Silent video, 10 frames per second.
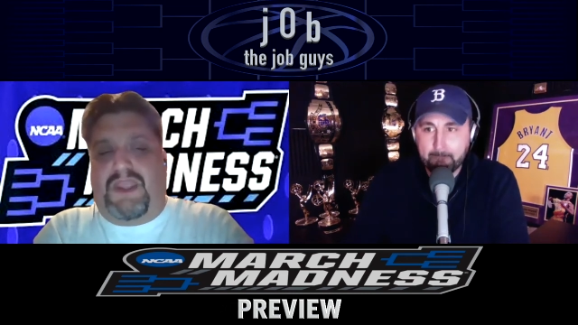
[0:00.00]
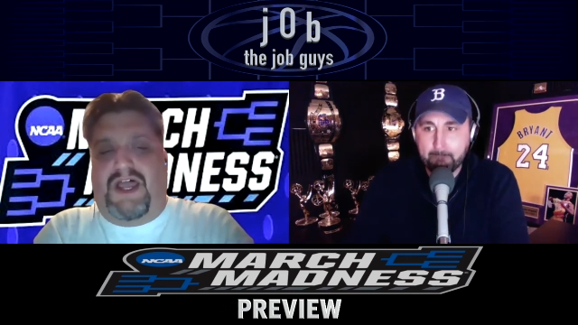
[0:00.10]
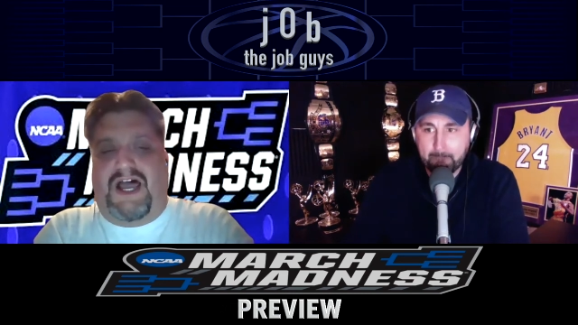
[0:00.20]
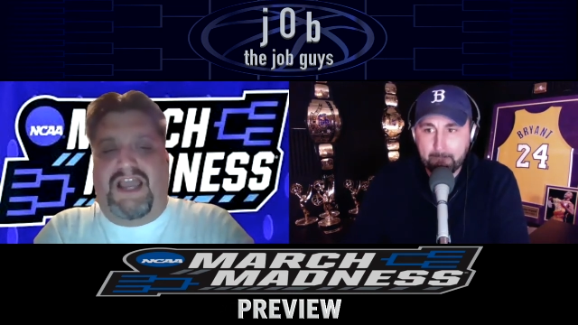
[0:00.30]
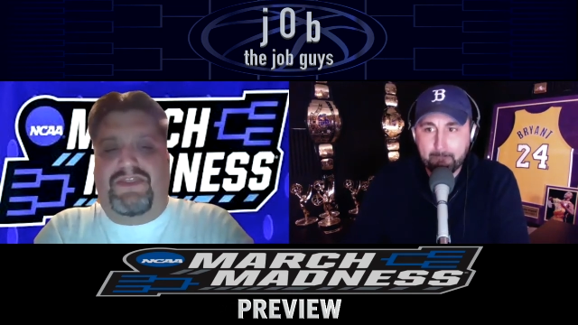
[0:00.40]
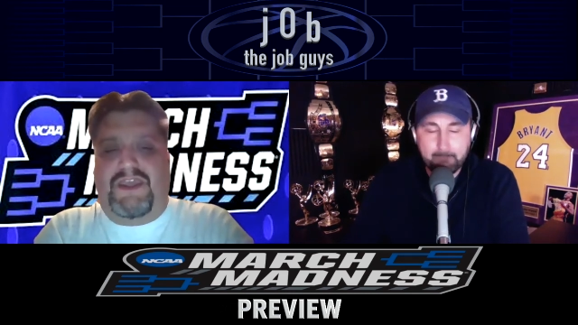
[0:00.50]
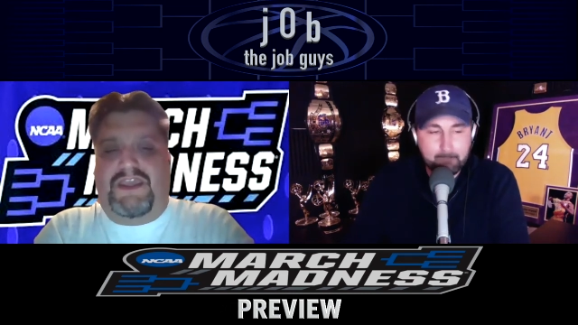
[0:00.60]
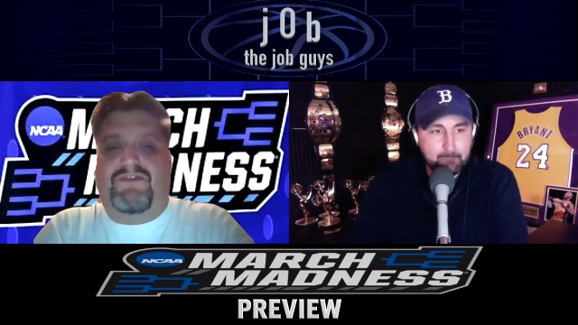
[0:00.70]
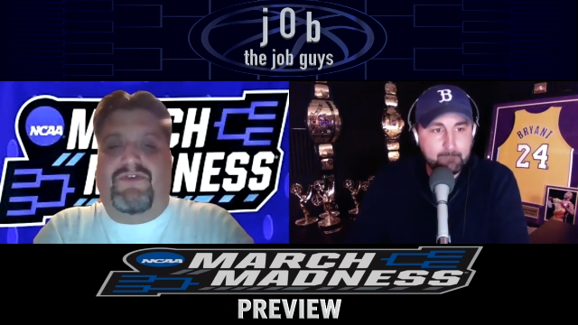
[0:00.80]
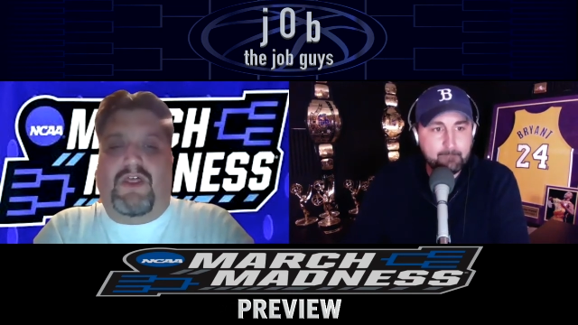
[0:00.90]
Speaker 1: I think
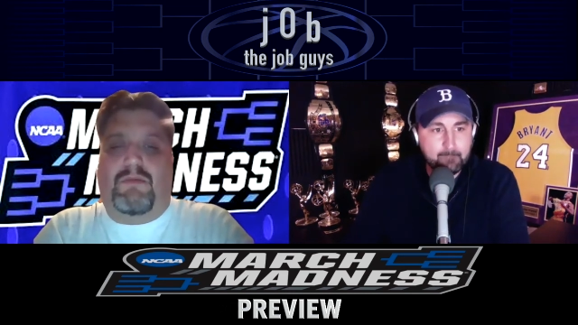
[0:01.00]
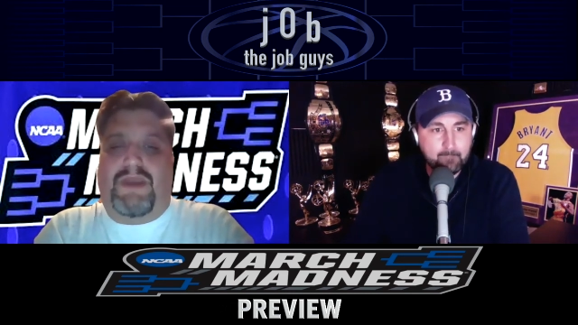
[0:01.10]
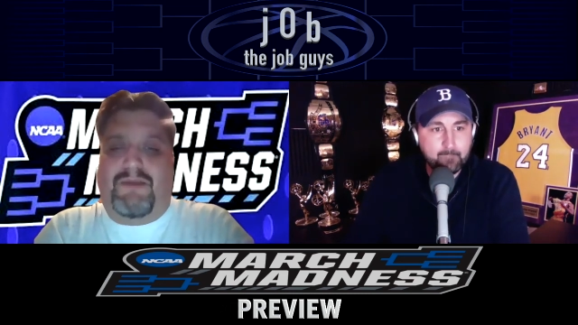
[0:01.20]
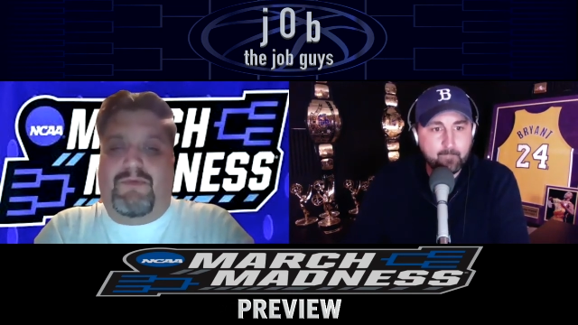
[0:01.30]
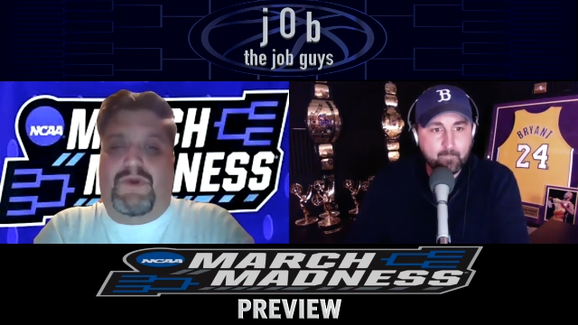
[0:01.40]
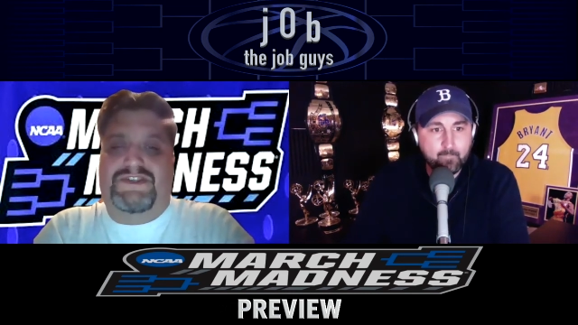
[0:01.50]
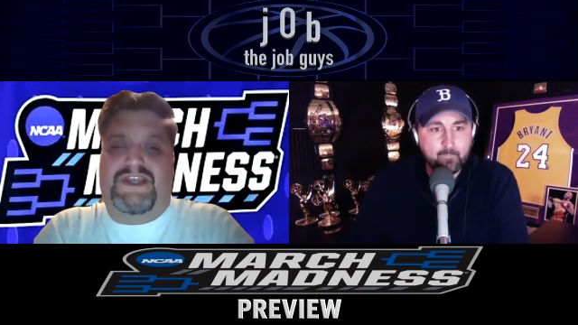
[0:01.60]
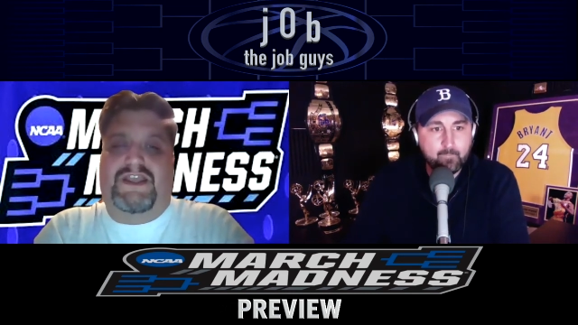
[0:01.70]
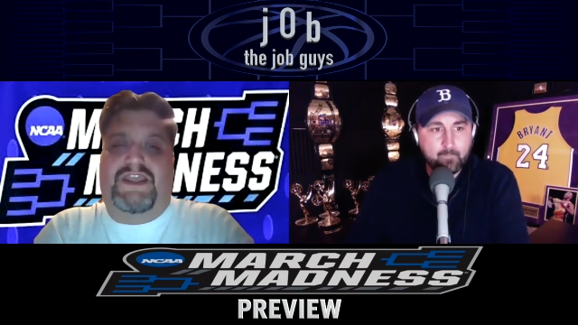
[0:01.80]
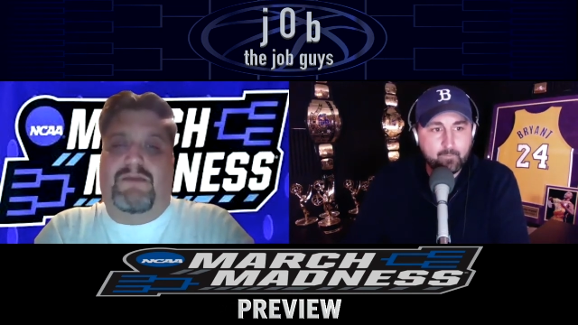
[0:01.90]
if Alabama wins
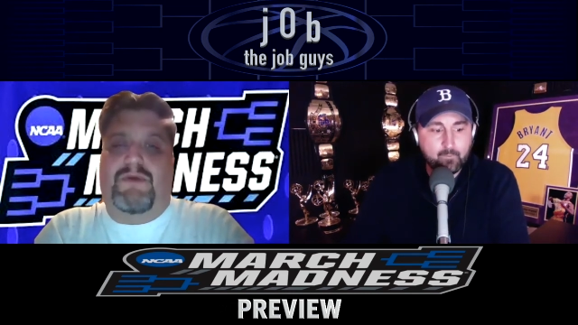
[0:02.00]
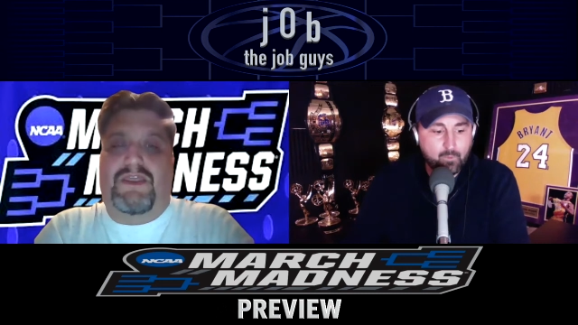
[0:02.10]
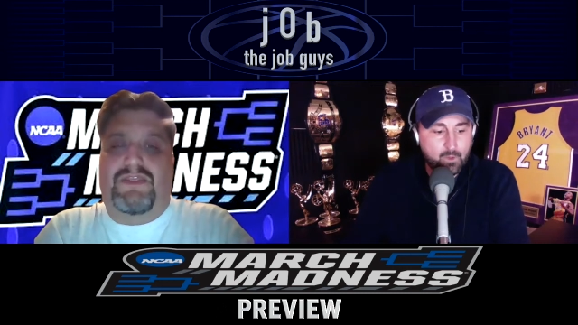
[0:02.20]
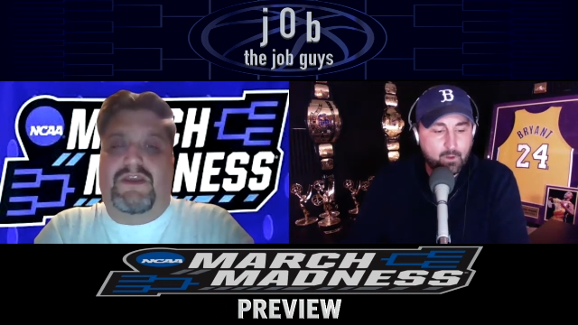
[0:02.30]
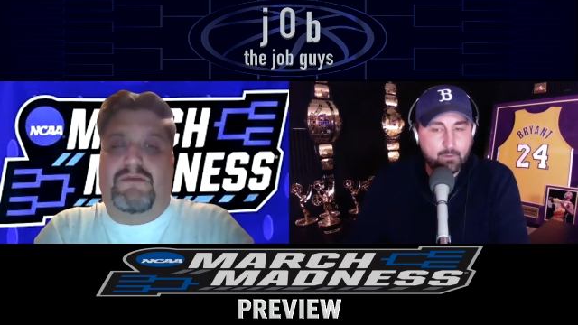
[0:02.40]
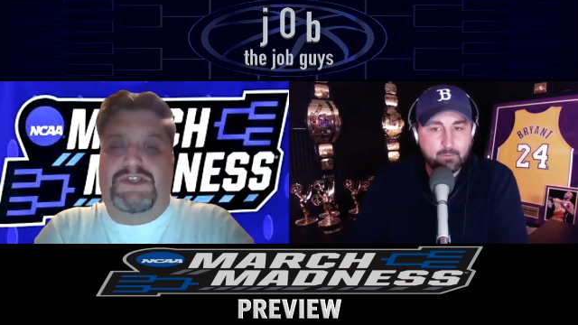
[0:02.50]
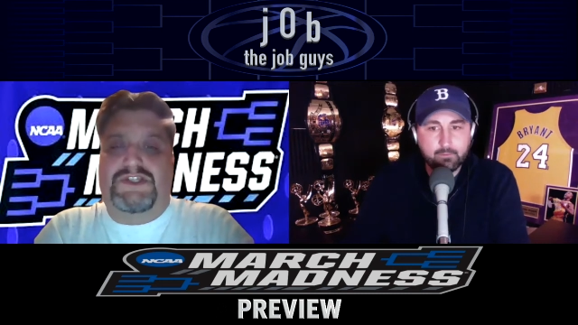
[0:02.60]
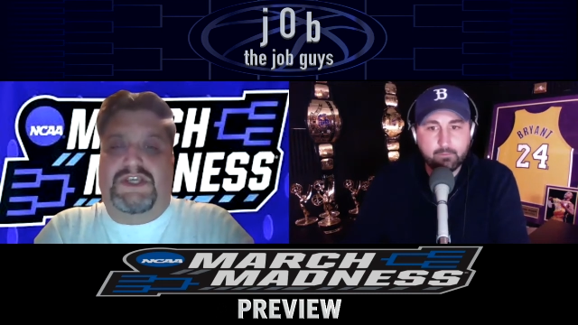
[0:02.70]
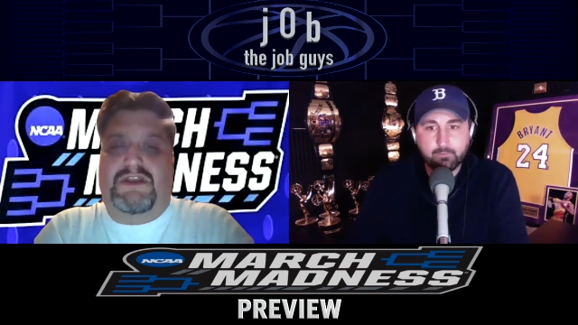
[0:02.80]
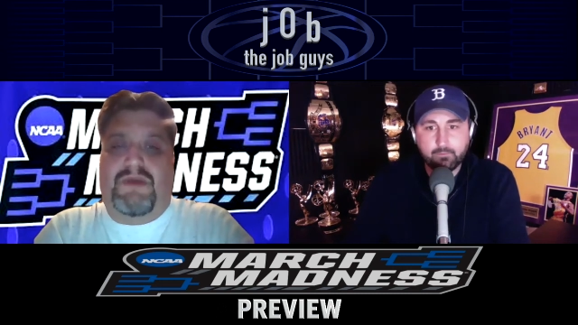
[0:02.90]
that game, I think
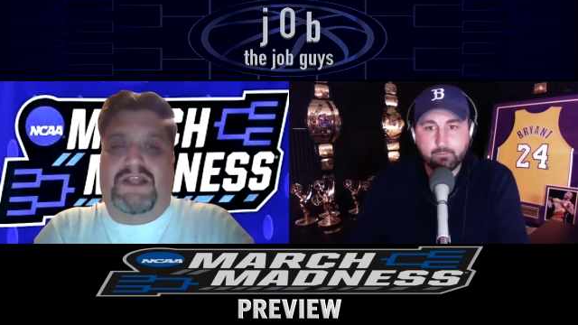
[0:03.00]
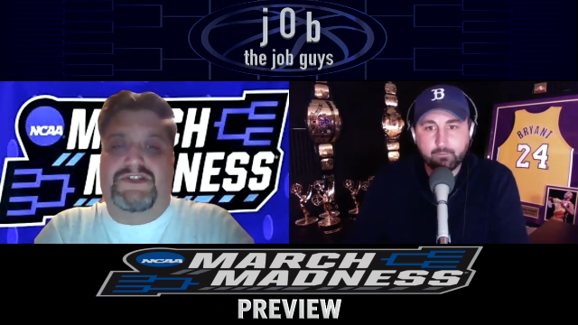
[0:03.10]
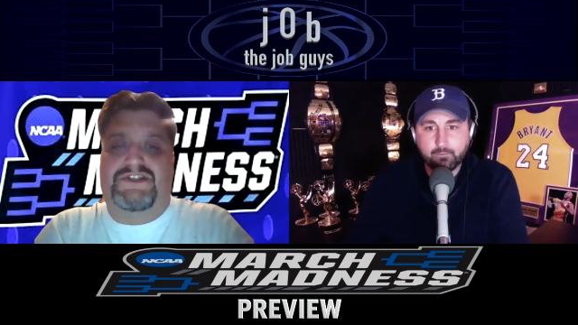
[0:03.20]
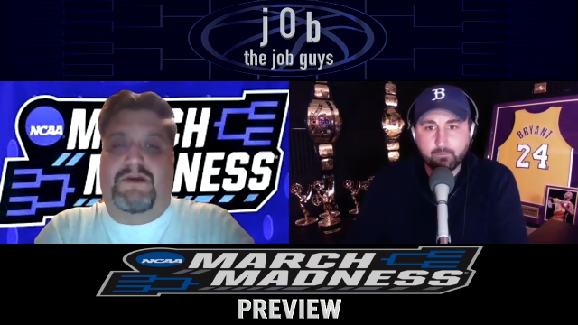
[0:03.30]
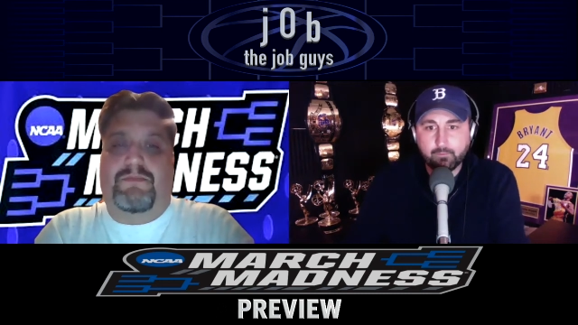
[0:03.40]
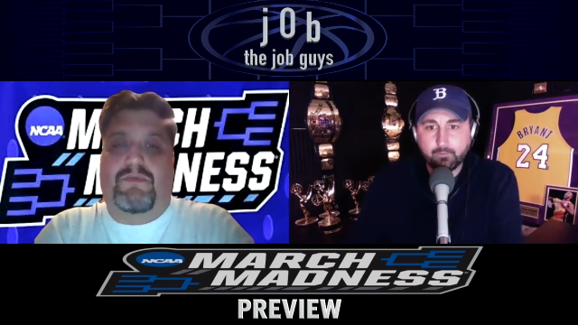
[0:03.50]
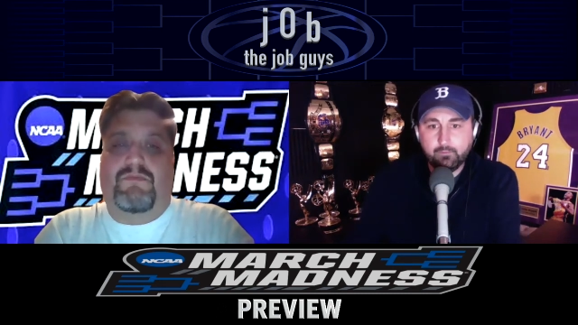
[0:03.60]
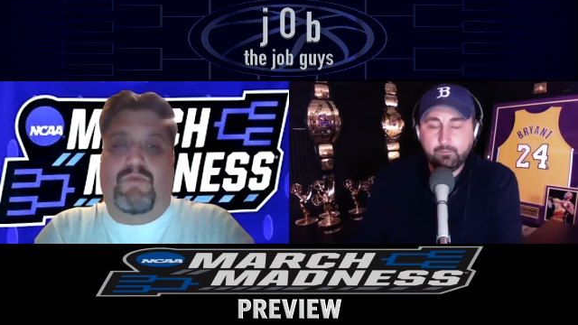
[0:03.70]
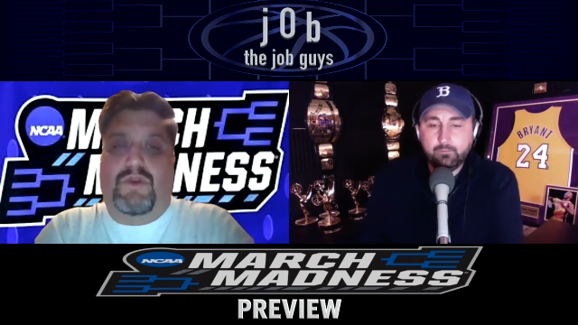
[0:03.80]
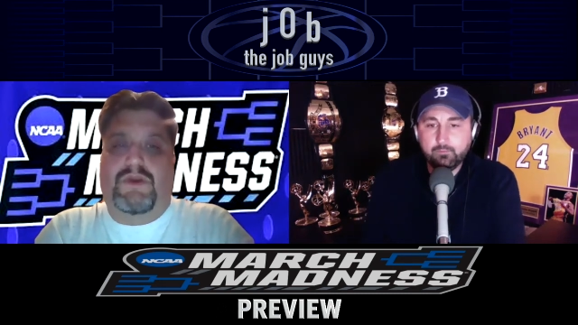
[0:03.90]
Michigan matches up
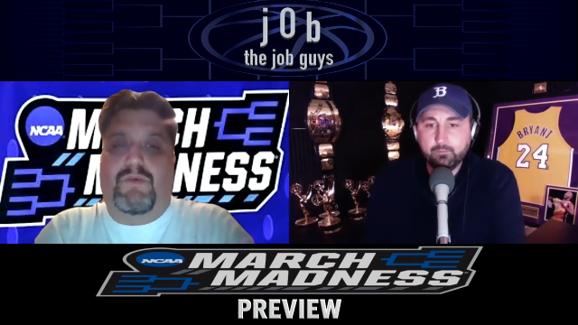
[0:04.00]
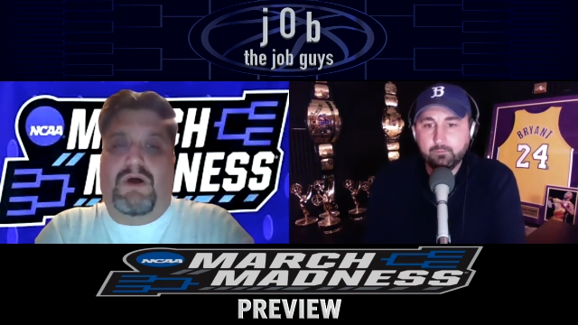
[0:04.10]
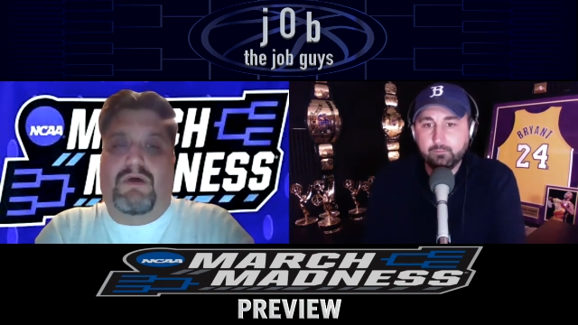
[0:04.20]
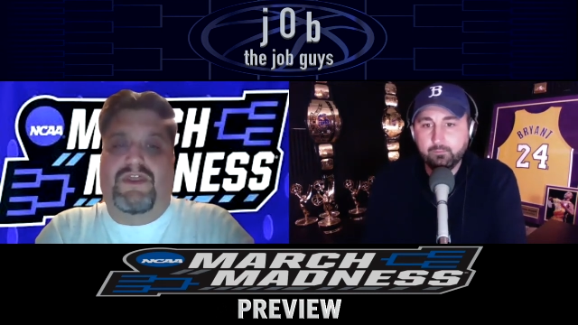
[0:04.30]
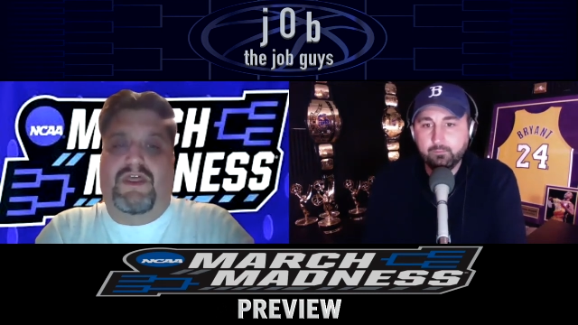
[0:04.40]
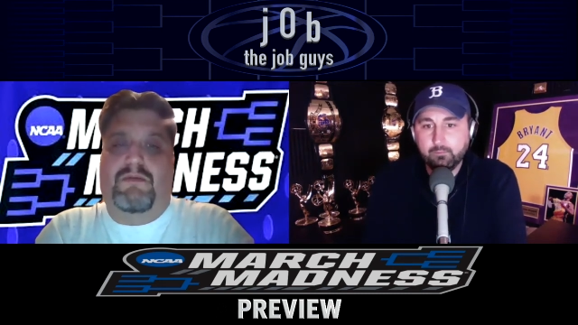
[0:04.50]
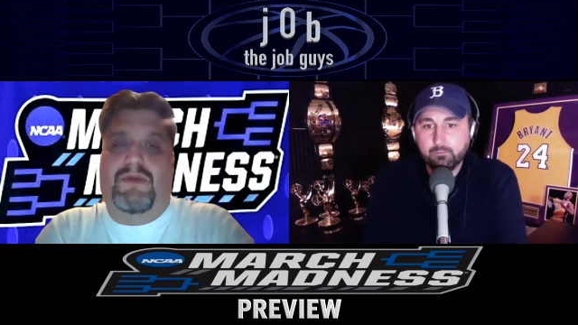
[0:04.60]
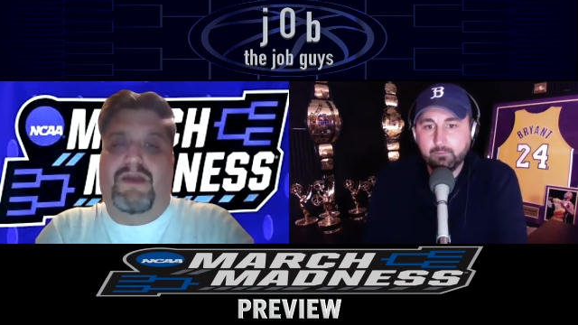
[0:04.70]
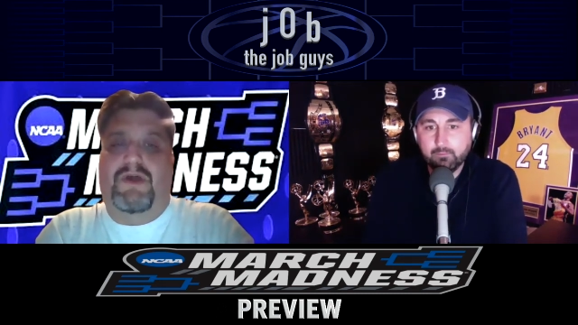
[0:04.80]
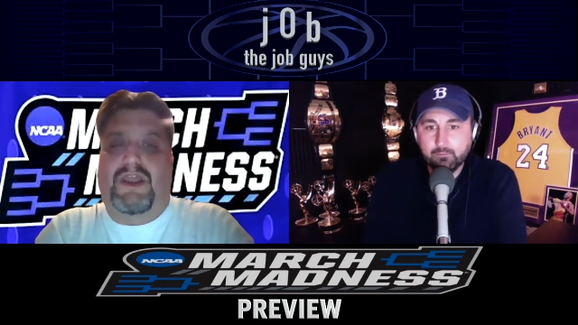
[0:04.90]
really well with Alabama,